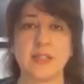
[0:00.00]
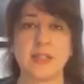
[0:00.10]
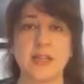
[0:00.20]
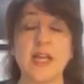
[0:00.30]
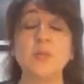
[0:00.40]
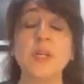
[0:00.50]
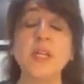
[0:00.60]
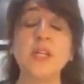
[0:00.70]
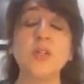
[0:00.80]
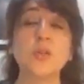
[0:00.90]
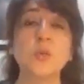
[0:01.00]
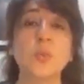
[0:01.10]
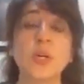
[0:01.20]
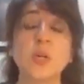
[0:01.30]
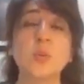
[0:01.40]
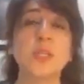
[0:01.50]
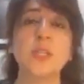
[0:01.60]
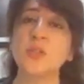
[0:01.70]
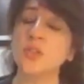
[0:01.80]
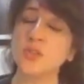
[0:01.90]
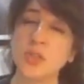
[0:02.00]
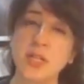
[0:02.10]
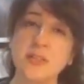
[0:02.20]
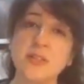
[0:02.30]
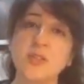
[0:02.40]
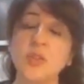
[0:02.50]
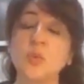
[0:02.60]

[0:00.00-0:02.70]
And we need to work with it to neutralize it. So you